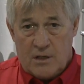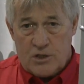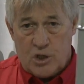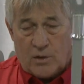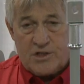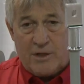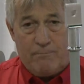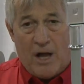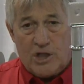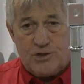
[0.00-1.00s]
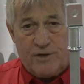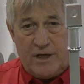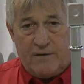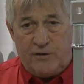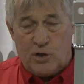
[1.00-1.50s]
So it's compulsory
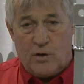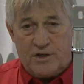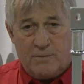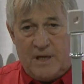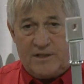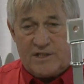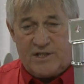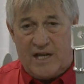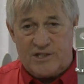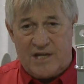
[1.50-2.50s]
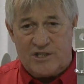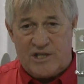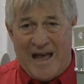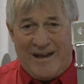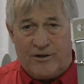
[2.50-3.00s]
if you're going to meet the CSA
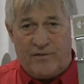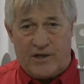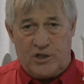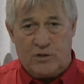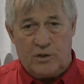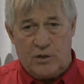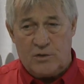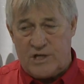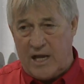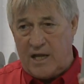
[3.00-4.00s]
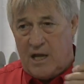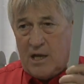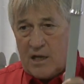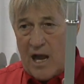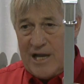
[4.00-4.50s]
standard that you use a
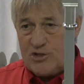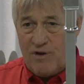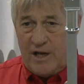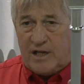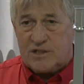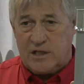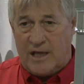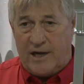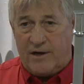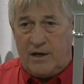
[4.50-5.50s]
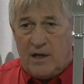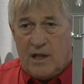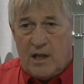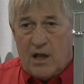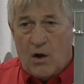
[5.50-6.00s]
guy strain insulator
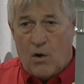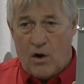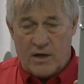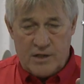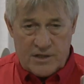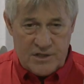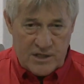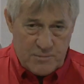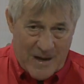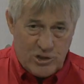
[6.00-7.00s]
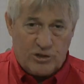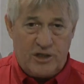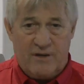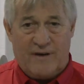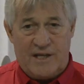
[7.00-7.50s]
or a specialty
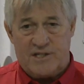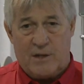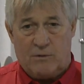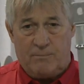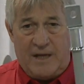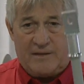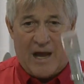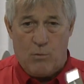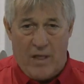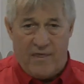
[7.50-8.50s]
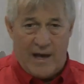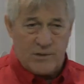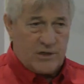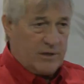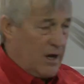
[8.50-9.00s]
device that will meet that
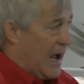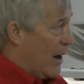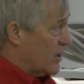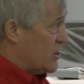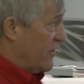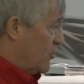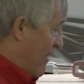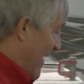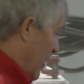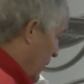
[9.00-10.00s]
1,000 hours on the tracking